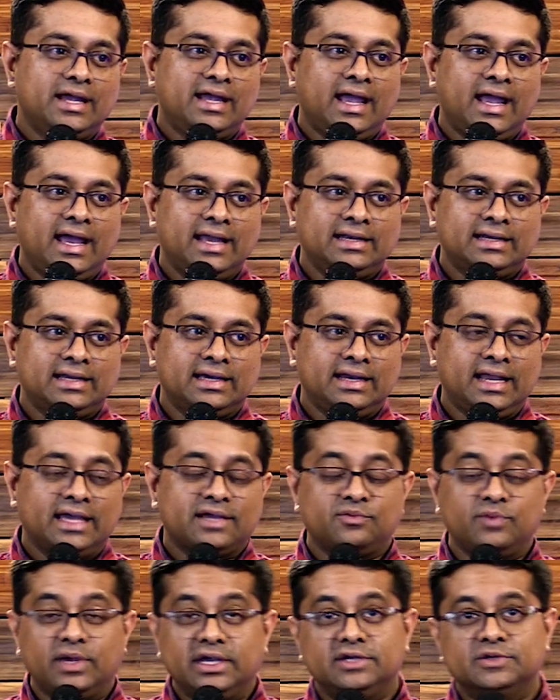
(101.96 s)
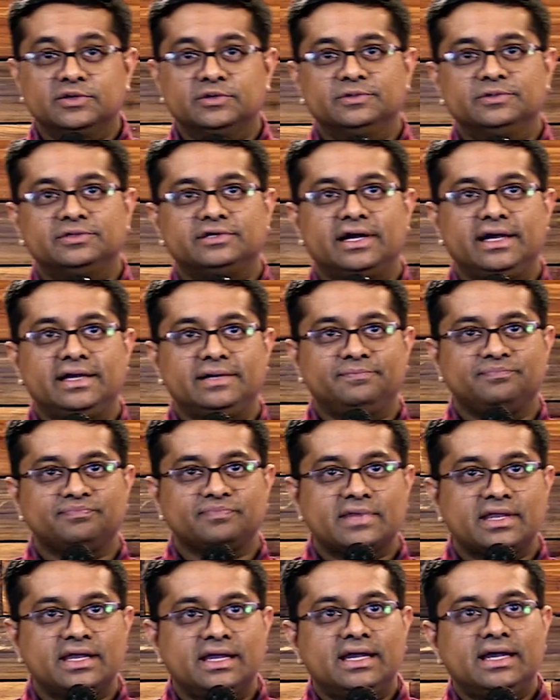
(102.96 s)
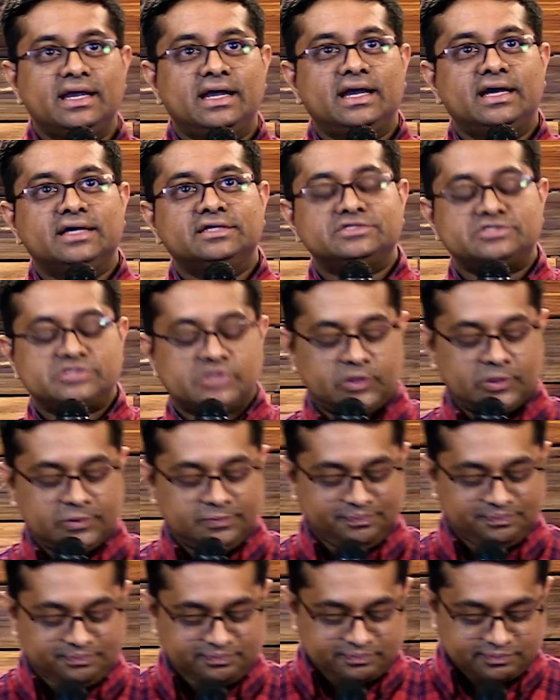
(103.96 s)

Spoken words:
and like we do, right? So